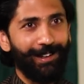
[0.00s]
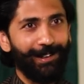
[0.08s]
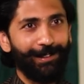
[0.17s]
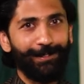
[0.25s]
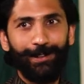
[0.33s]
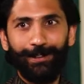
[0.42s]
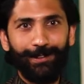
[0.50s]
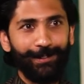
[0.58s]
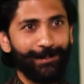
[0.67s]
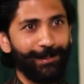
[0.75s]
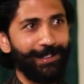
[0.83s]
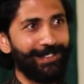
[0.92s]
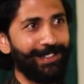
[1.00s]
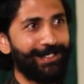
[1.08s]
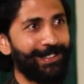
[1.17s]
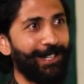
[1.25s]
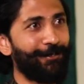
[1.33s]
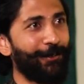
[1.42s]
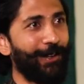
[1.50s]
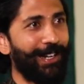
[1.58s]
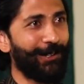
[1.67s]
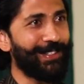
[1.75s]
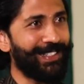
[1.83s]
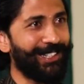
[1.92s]
And I think it's safe to
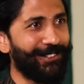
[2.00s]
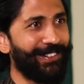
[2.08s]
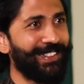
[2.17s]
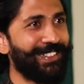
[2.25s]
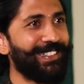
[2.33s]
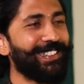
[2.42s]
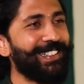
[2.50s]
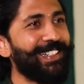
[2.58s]
announce it over here.